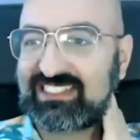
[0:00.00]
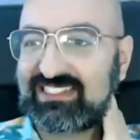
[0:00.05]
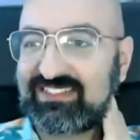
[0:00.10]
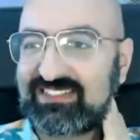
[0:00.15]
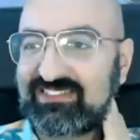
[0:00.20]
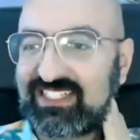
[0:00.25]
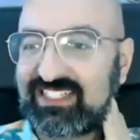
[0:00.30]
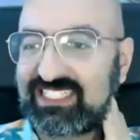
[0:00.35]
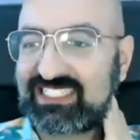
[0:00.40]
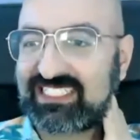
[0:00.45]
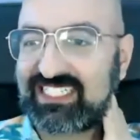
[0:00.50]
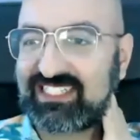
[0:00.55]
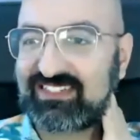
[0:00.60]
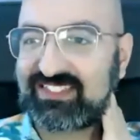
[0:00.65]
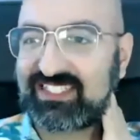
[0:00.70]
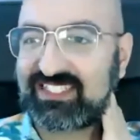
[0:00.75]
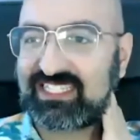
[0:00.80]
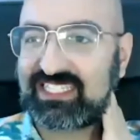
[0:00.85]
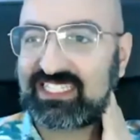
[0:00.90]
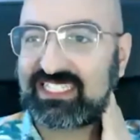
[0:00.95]
That's
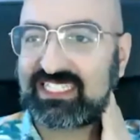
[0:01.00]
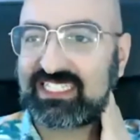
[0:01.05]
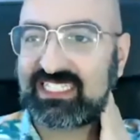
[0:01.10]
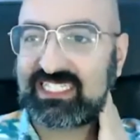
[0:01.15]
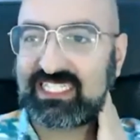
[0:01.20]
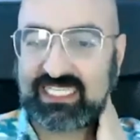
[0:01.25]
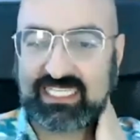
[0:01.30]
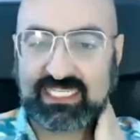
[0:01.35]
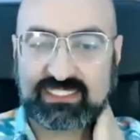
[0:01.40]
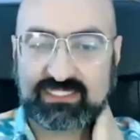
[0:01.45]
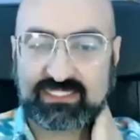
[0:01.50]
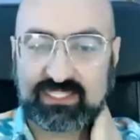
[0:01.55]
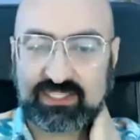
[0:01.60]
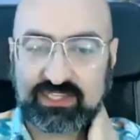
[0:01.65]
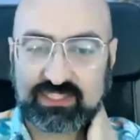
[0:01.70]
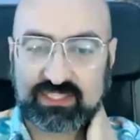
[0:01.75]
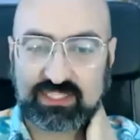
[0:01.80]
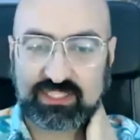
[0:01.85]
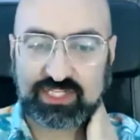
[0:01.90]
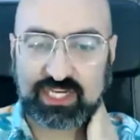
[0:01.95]
loving there. So use
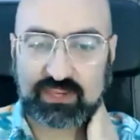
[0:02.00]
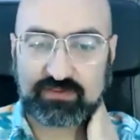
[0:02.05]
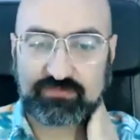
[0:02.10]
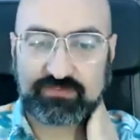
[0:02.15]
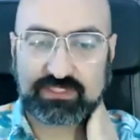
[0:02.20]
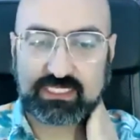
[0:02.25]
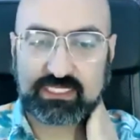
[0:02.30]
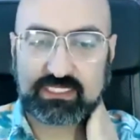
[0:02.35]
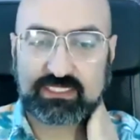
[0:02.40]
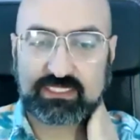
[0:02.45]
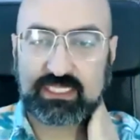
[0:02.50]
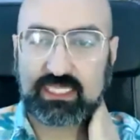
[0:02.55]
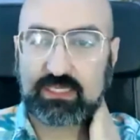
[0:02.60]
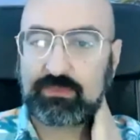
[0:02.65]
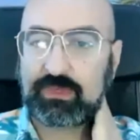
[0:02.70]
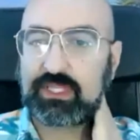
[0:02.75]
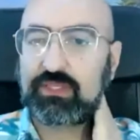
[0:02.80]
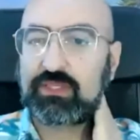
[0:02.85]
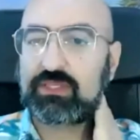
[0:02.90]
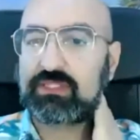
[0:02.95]
the chat facility. And when
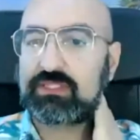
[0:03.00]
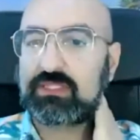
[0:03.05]
you use the